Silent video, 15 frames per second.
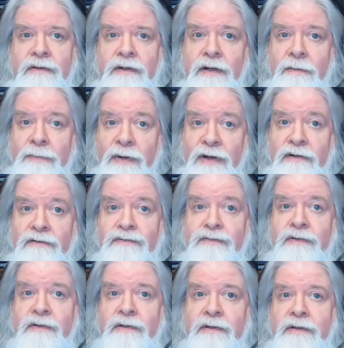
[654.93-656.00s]
above,
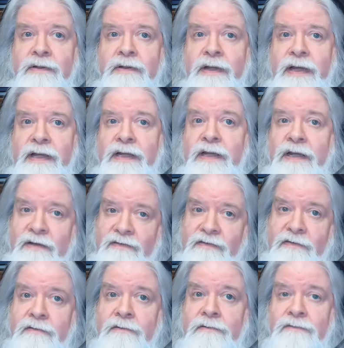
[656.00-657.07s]
and
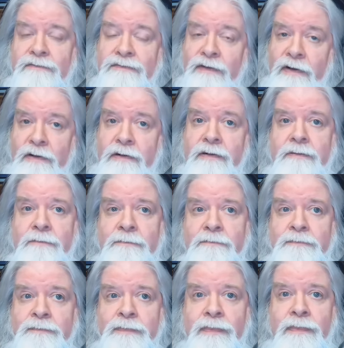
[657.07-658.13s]
Ixen, fire.
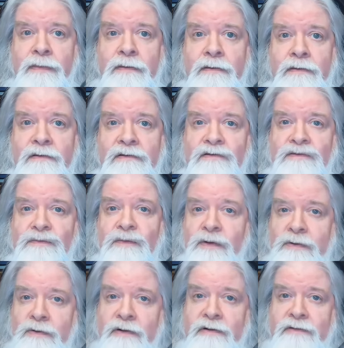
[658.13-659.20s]

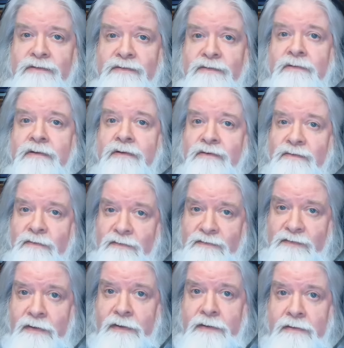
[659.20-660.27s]
Zvernix is the
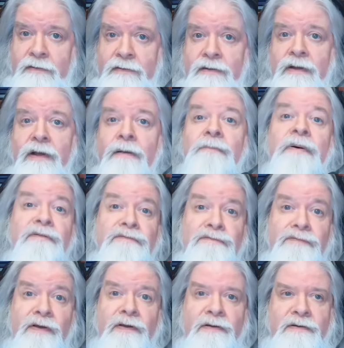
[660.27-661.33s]
sun, above
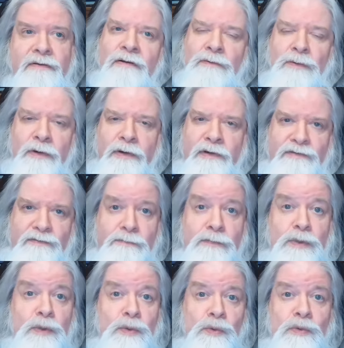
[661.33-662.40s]
fire. Whereas
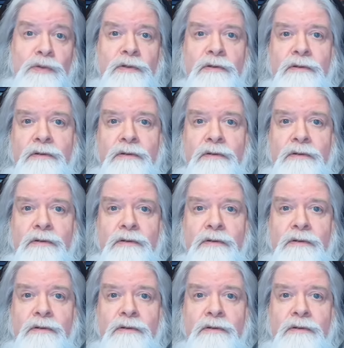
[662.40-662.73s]
moon,